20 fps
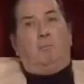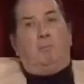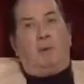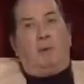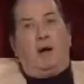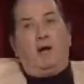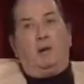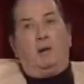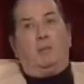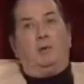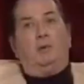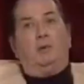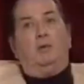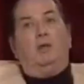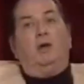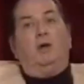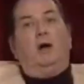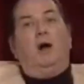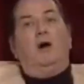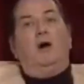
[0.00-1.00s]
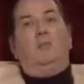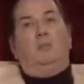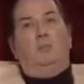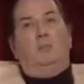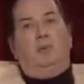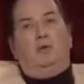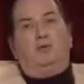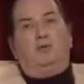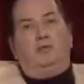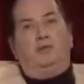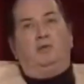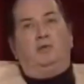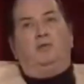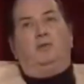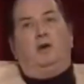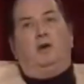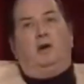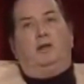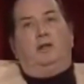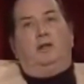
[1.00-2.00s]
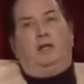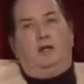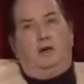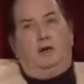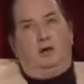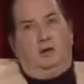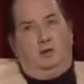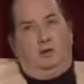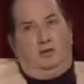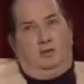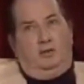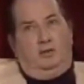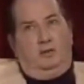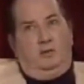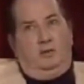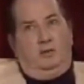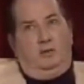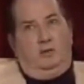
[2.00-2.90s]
The Bible of business on the earth.